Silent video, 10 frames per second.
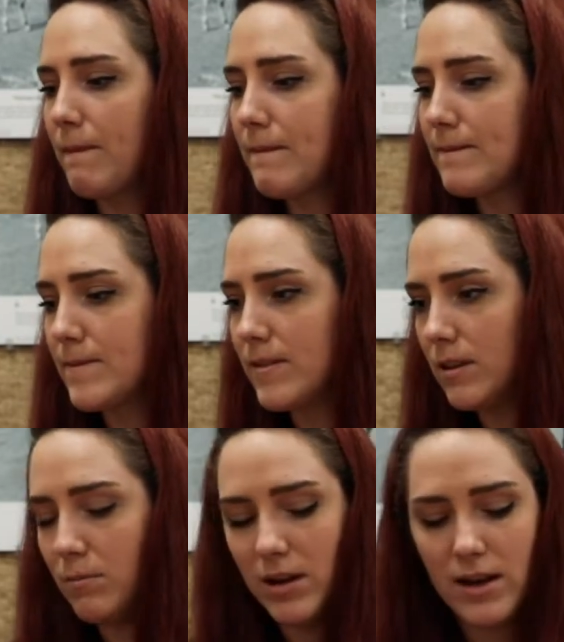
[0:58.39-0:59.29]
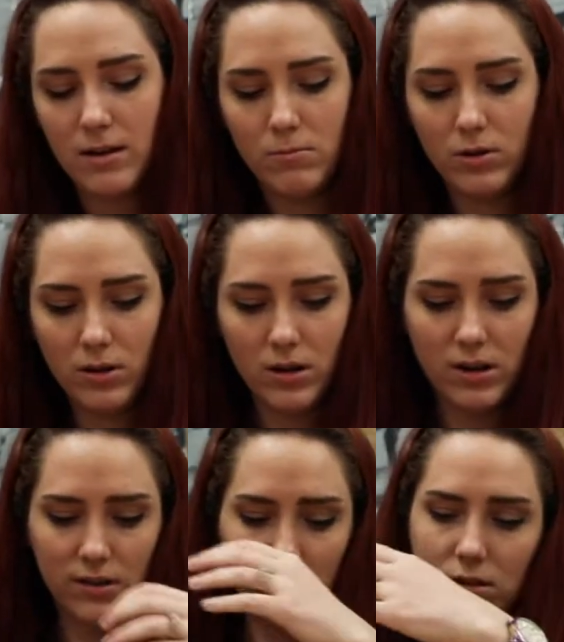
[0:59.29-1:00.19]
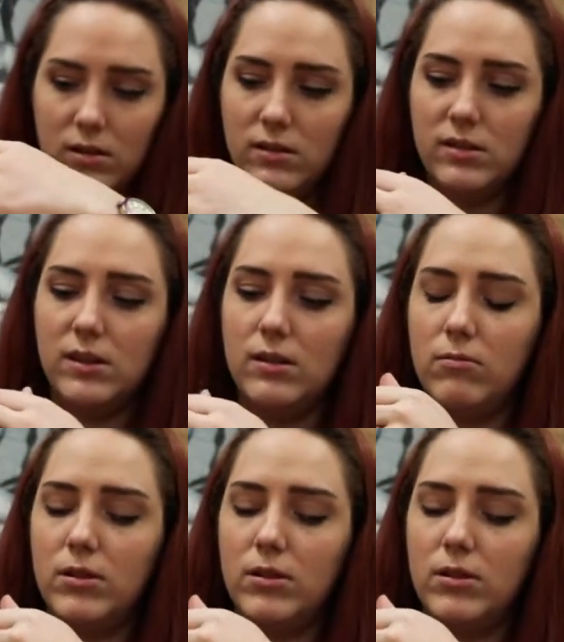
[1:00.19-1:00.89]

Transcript: Let me add more honey so you can see it